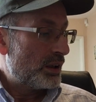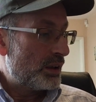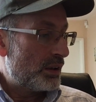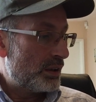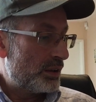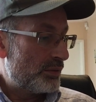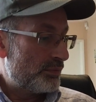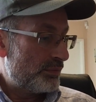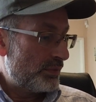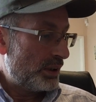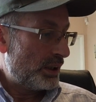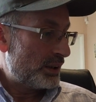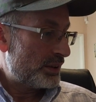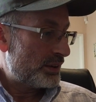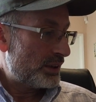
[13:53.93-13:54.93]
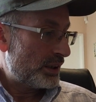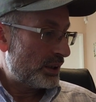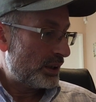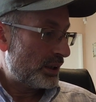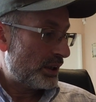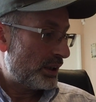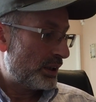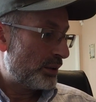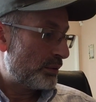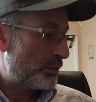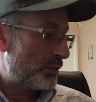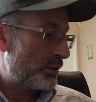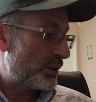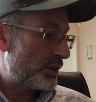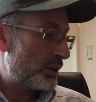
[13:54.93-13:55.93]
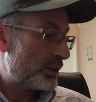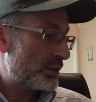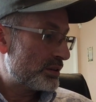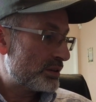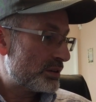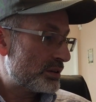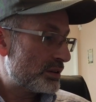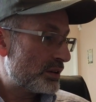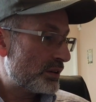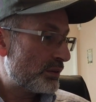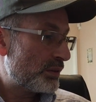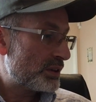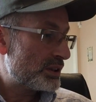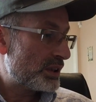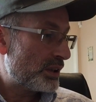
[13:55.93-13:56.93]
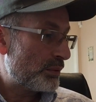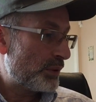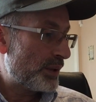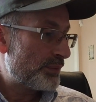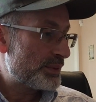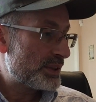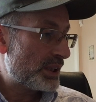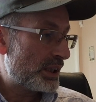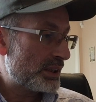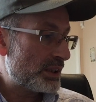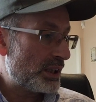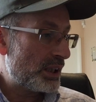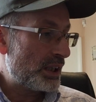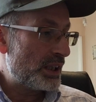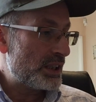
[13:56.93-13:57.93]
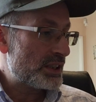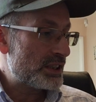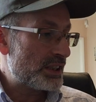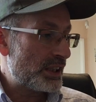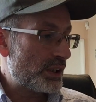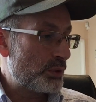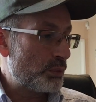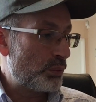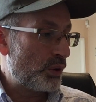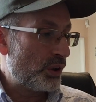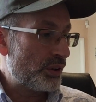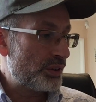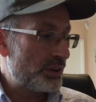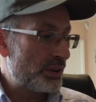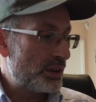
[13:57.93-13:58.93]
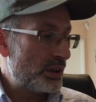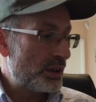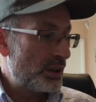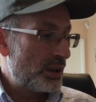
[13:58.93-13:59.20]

I think it was, what's the website? E-Cig One,